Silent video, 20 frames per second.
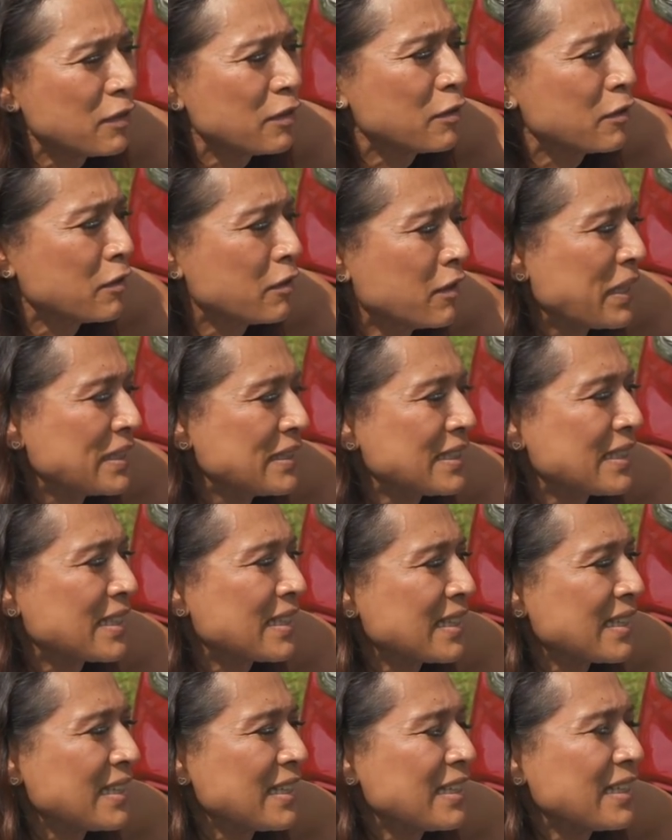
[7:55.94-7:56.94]
you
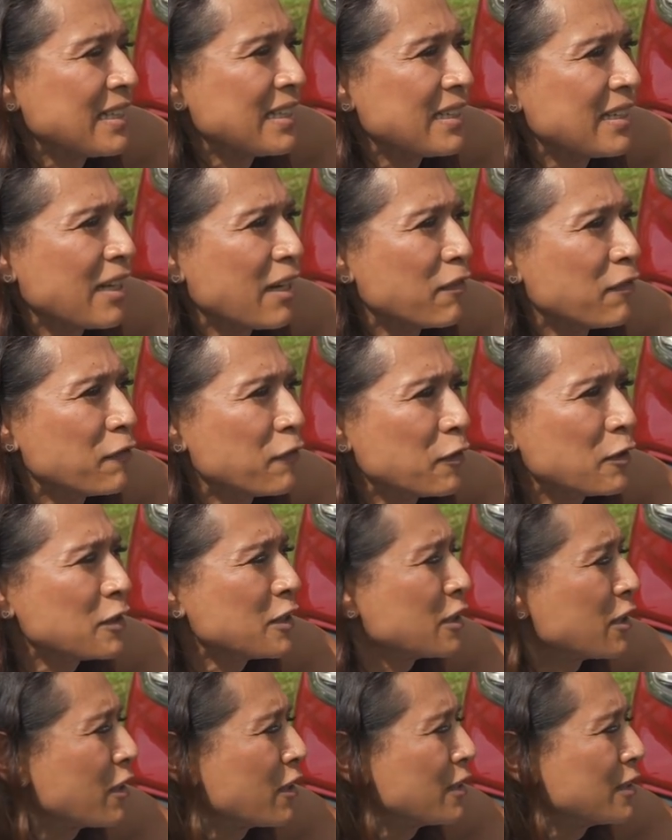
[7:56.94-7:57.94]
basically a full
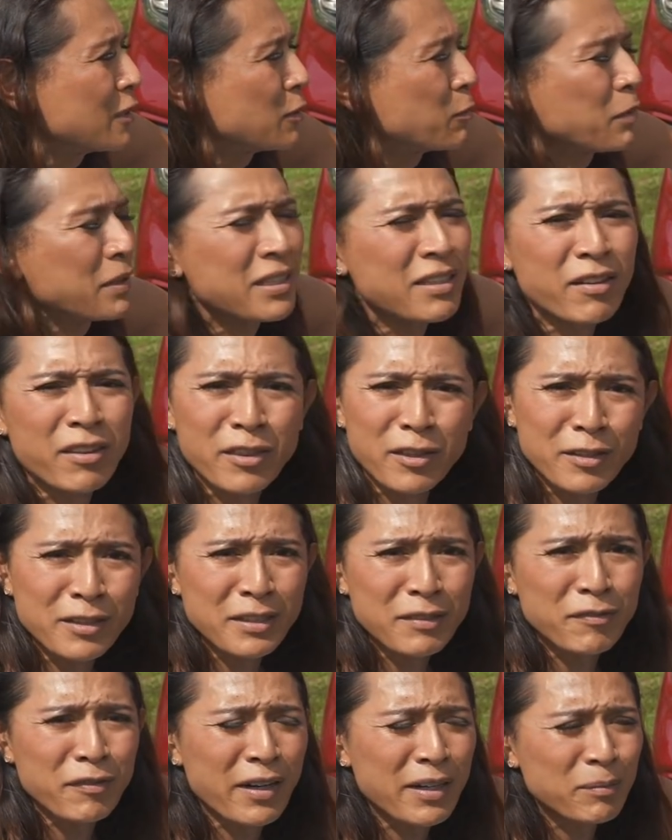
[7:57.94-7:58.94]
charge within
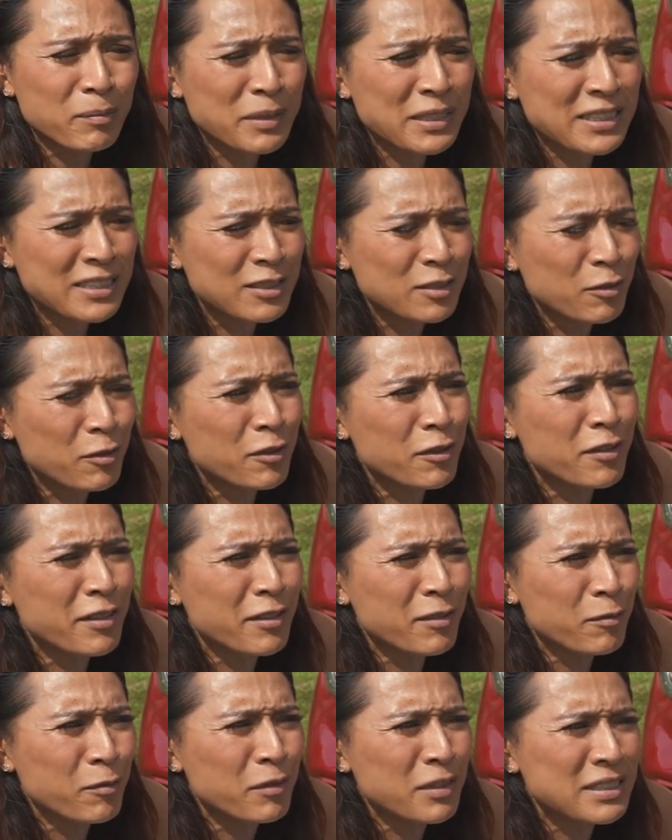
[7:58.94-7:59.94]
35 minutes, or
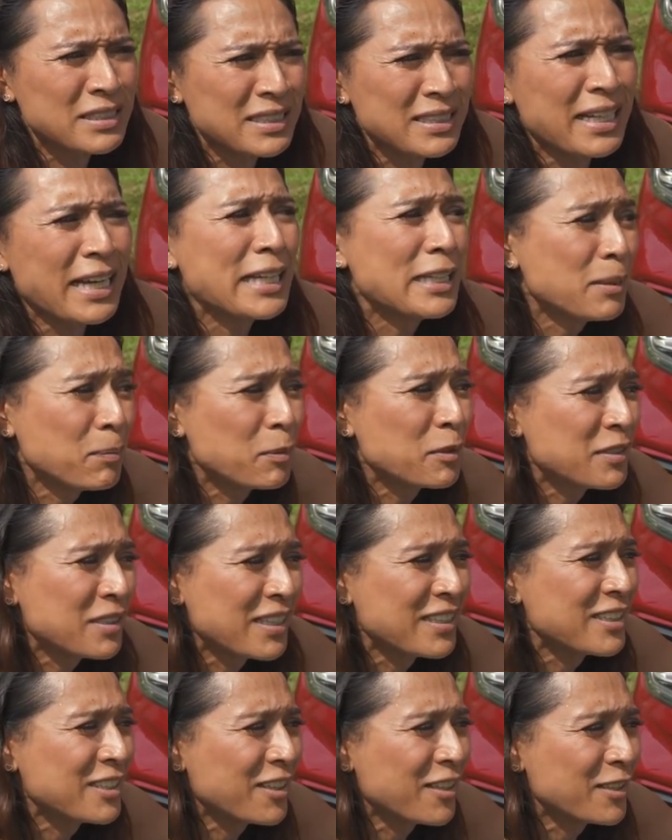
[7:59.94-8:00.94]
is it
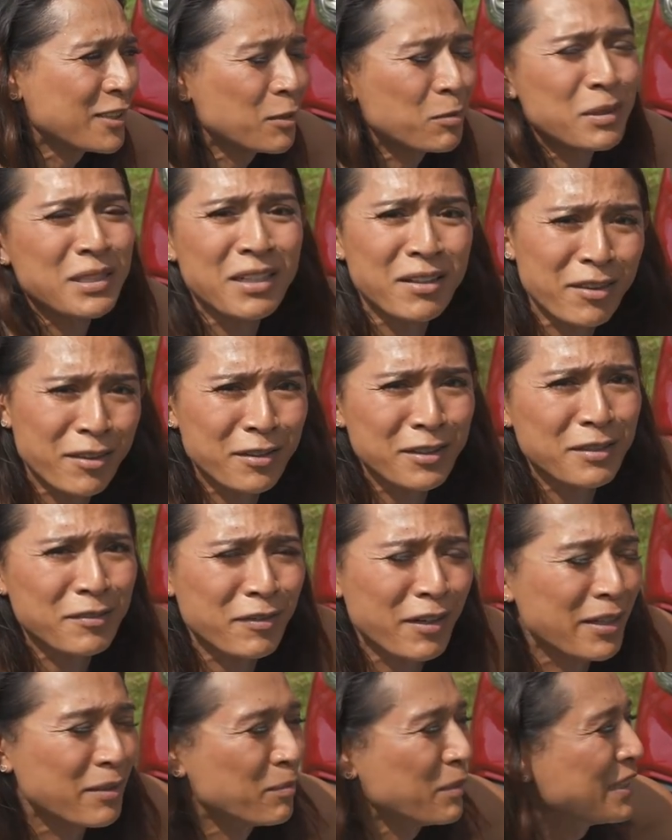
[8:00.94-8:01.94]
80% charge within
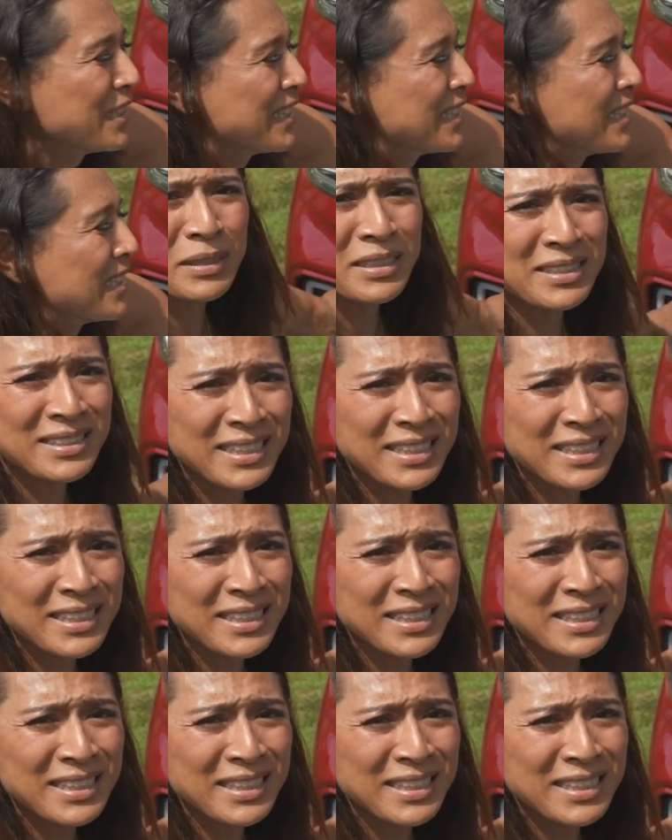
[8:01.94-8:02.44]
35 minutes? But the